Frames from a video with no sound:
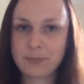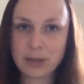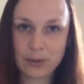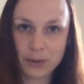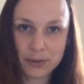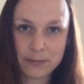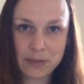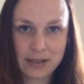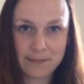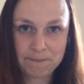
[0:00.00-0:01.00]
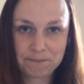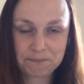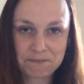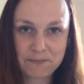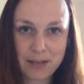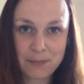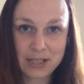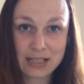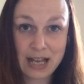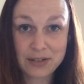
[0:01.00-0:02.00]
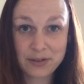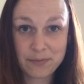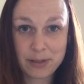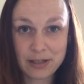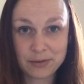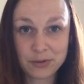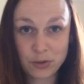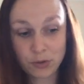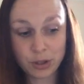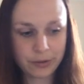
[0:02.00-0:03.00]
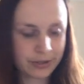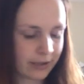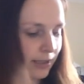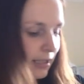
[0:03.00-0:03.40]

went on, my stash of pearls grew, shall we